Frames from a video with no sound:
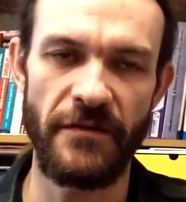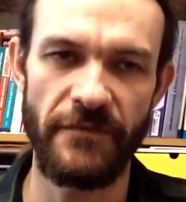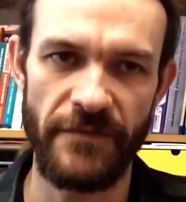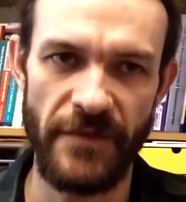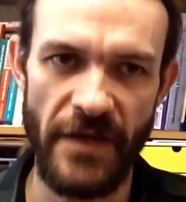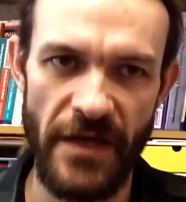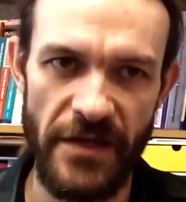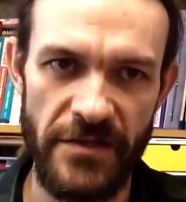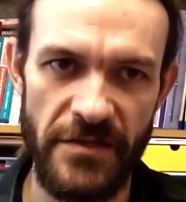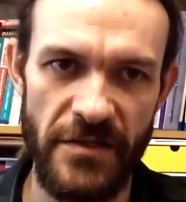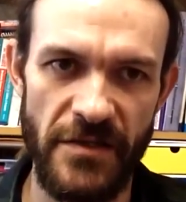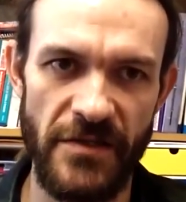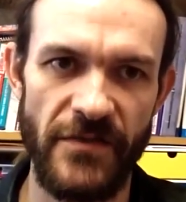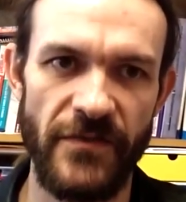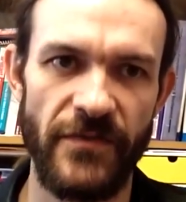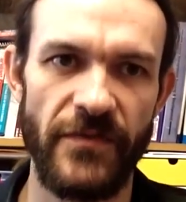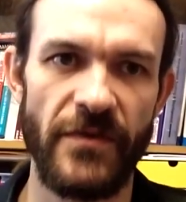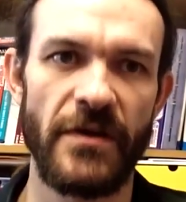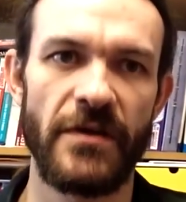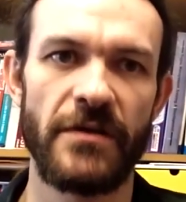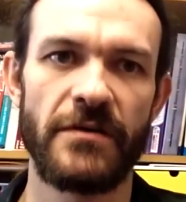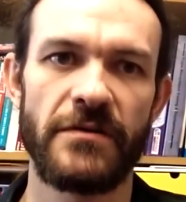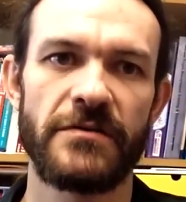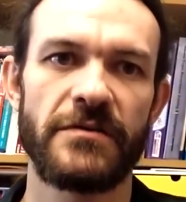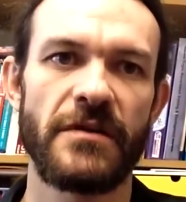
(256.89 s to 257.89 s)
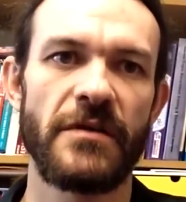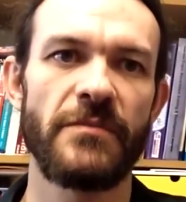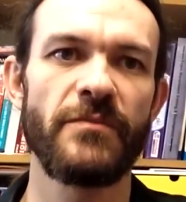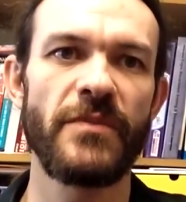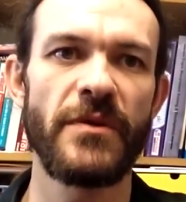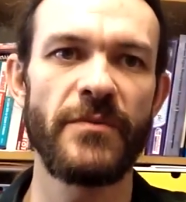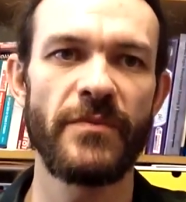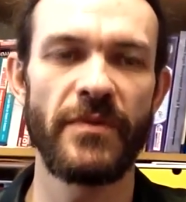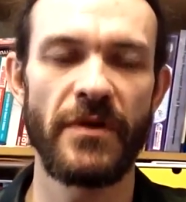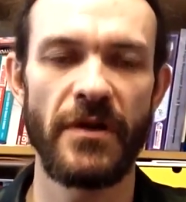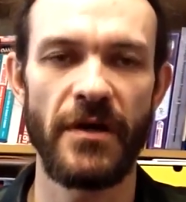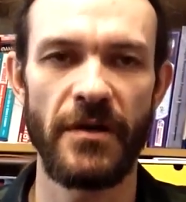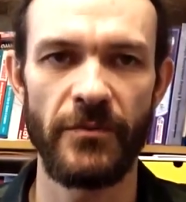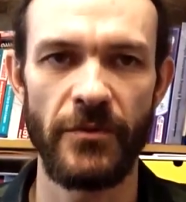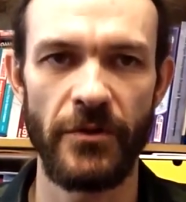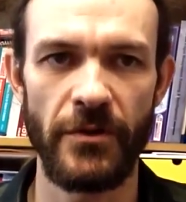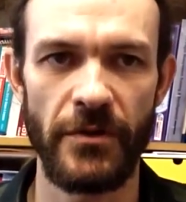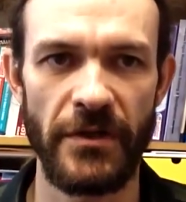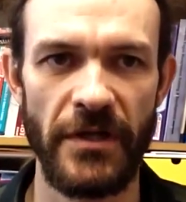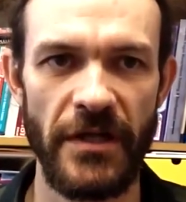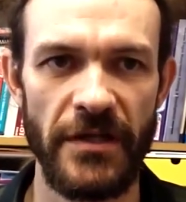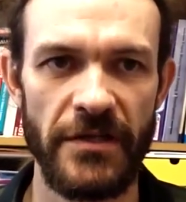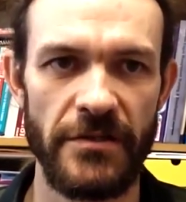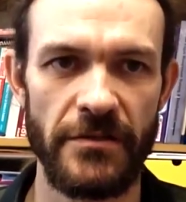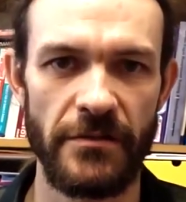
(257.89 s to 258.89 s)
if that just flows, then people are
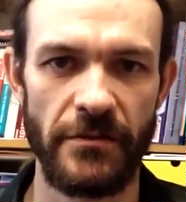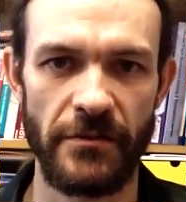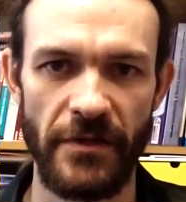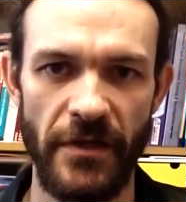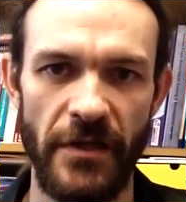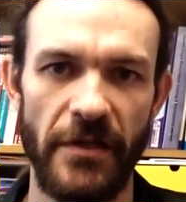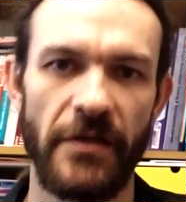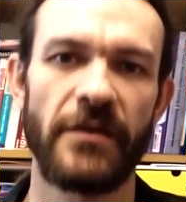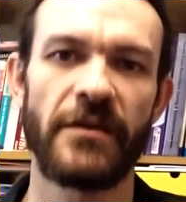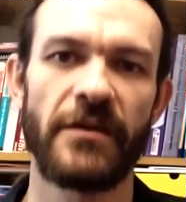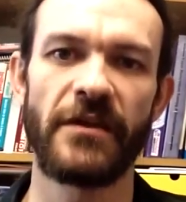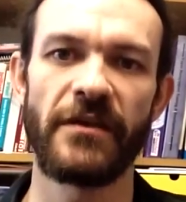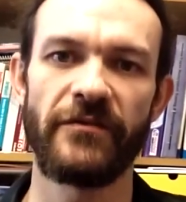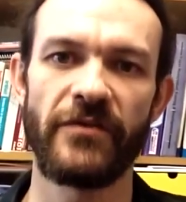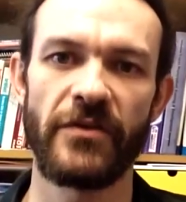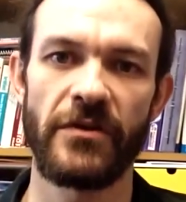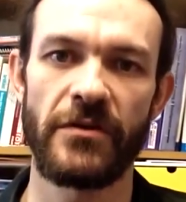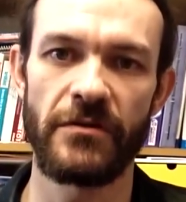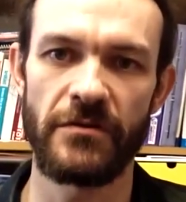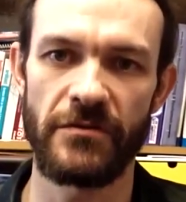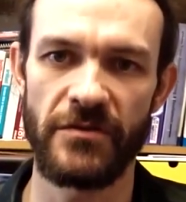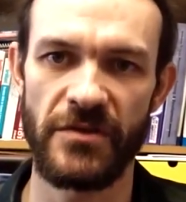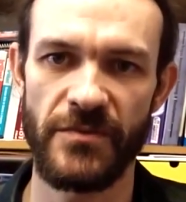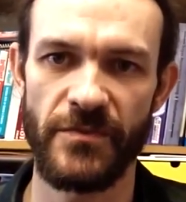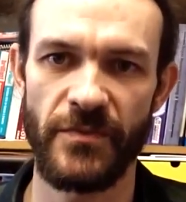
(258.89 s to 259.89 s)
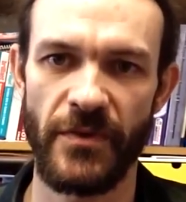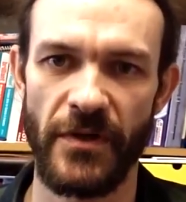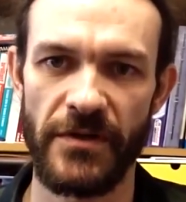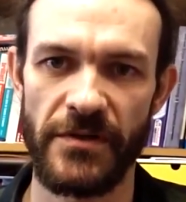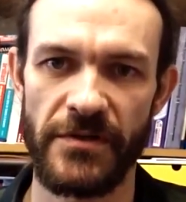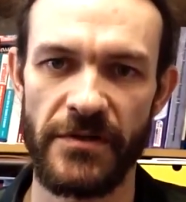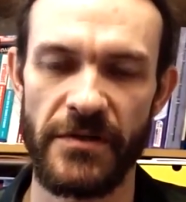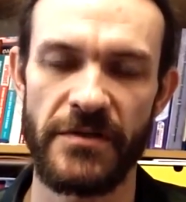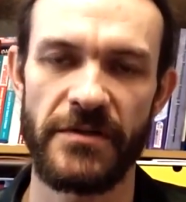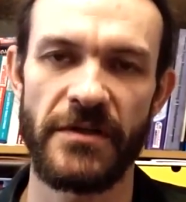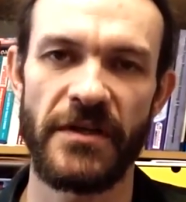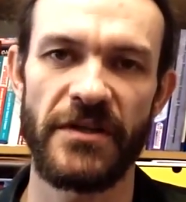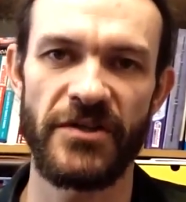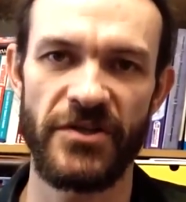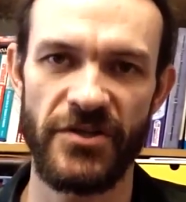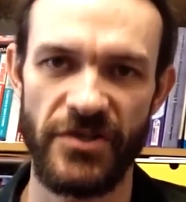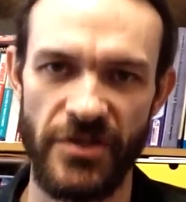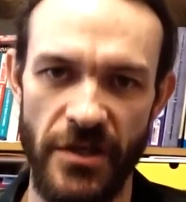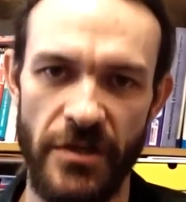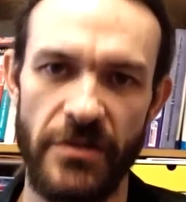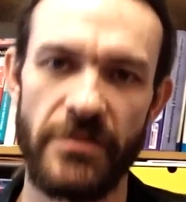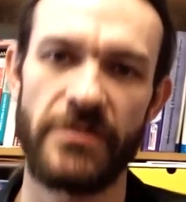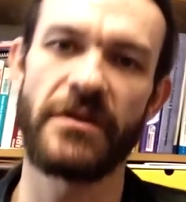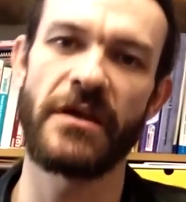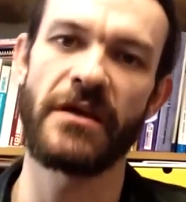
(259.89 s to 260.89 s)
more natural in giving you responses that
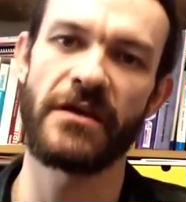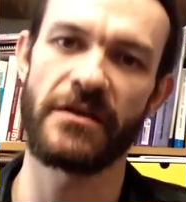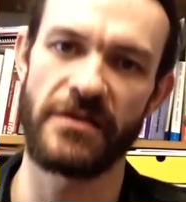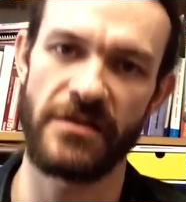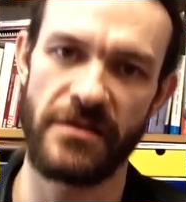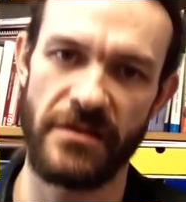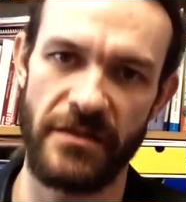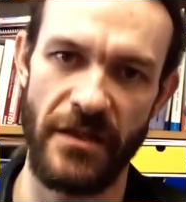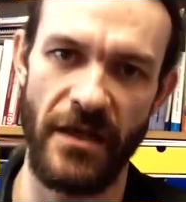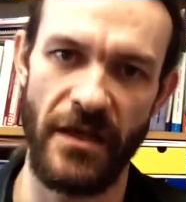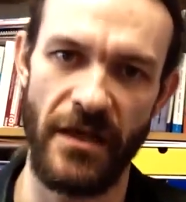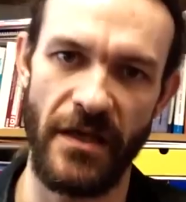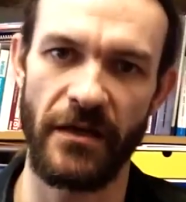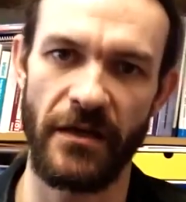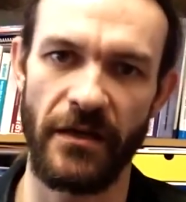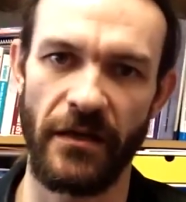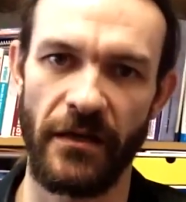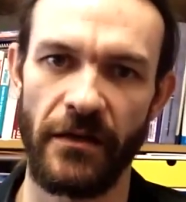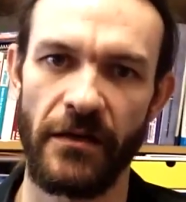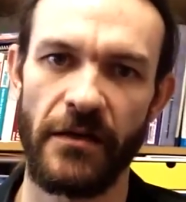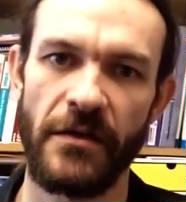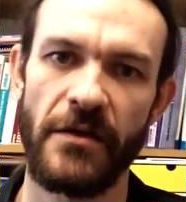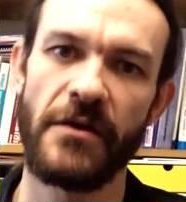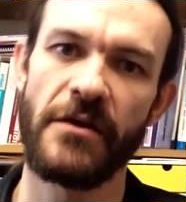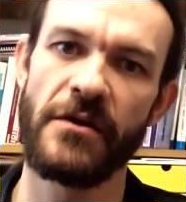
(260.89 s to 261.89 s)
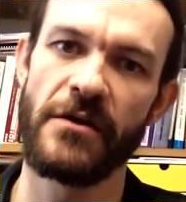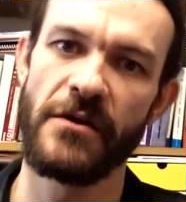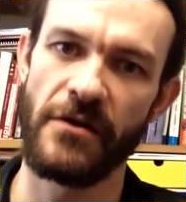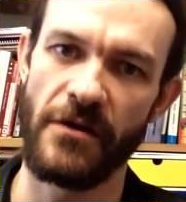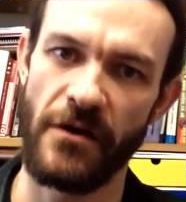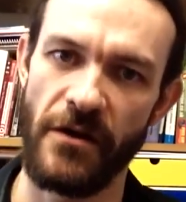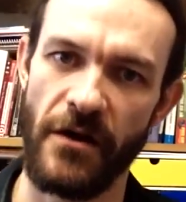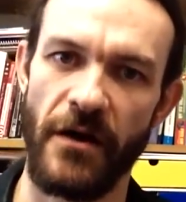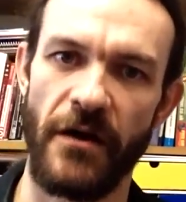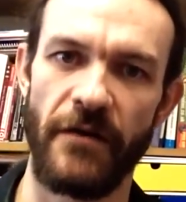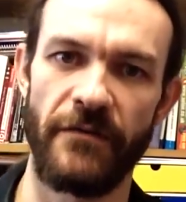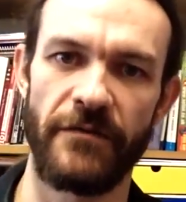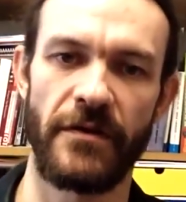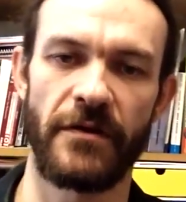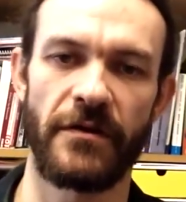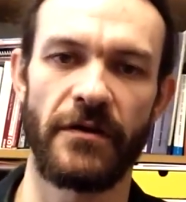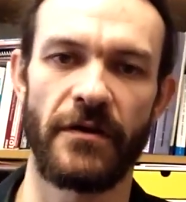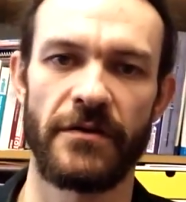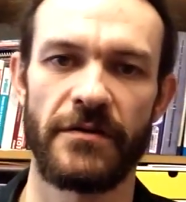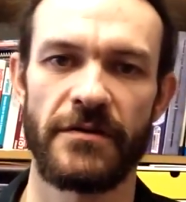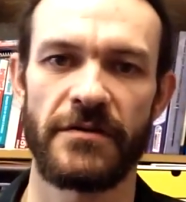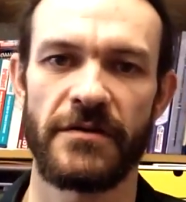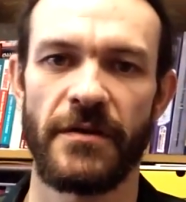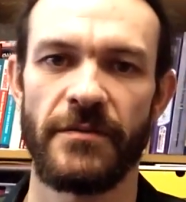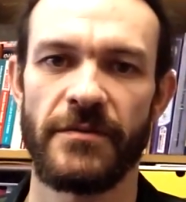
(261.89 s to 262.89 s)
shows their understanding of the
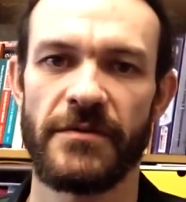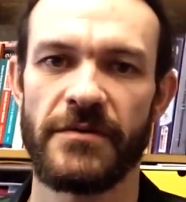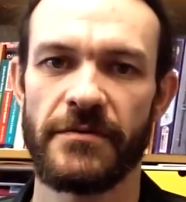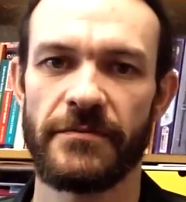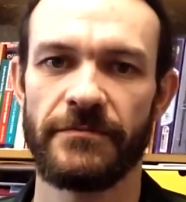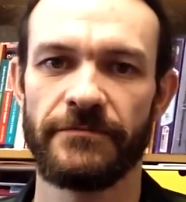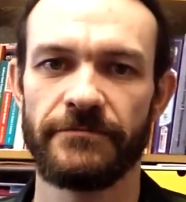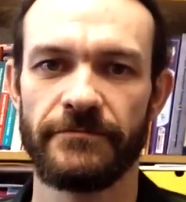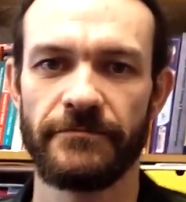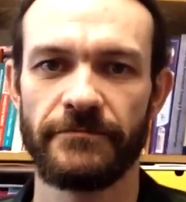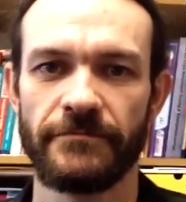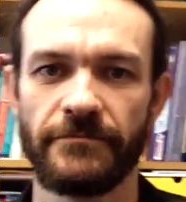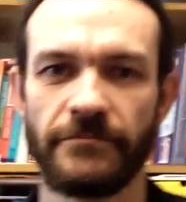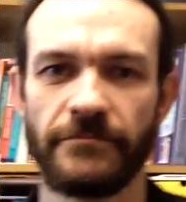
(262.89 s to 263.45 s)
concepts.